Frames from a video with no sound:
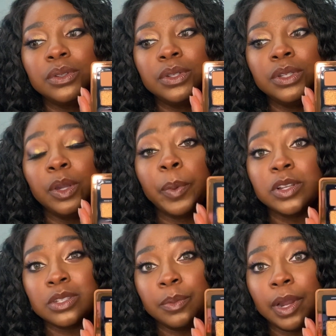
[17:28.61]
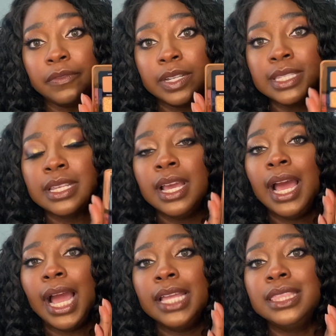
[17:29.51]
your personal preference.
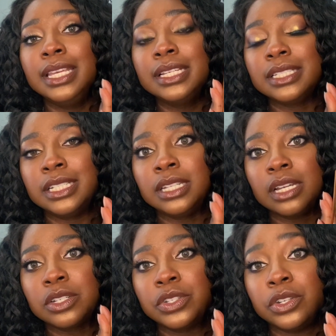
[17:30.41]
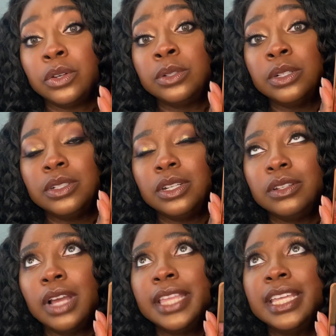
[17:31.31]
I think Natasha Denona
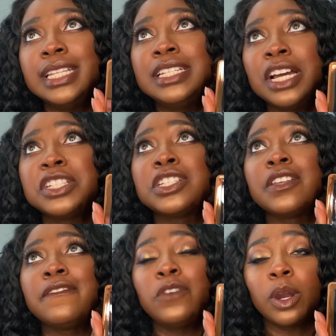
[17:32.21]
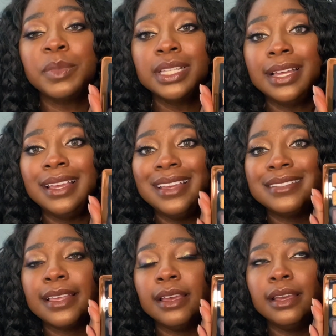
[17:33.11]
I think Natasha's formula
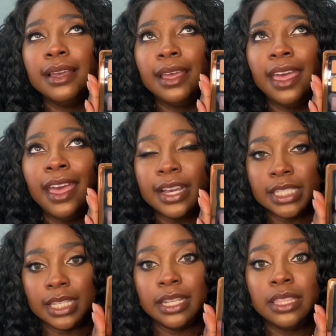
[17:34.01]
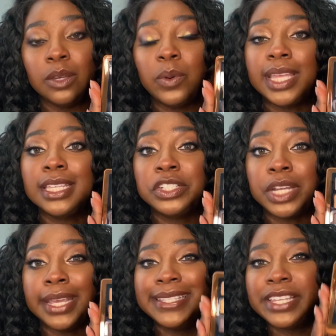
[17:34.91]
is excellent. The way the
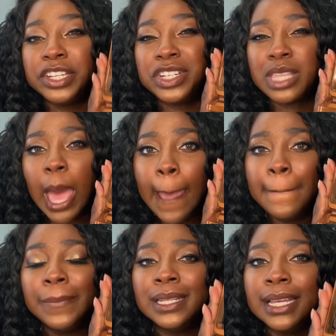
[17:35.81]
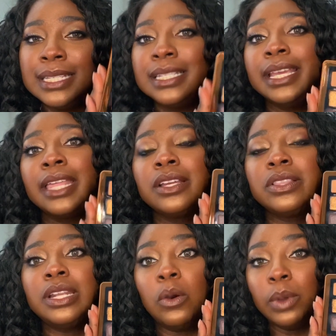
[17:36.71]
shades just blend together,
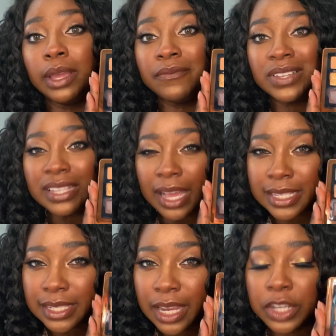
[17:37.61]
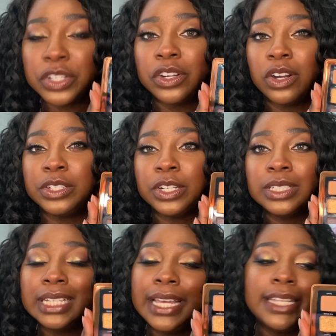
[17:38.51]
they don't emphasize texture on your
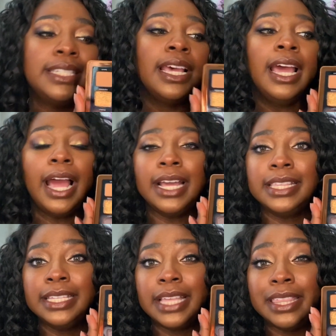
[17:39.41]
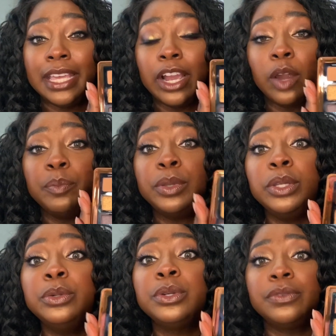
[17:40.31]
lids. I think that they are
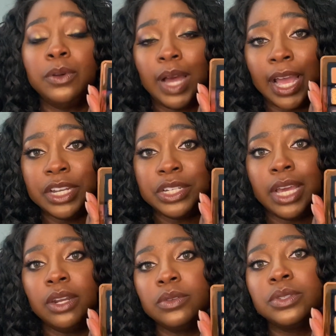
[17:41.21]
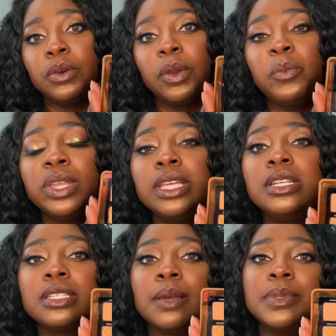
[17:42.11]
beautiful eyeshadows. So it really
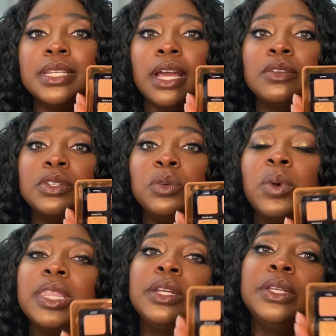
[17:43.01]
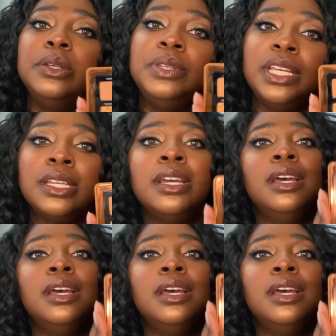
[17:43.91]
just comes down to whether you need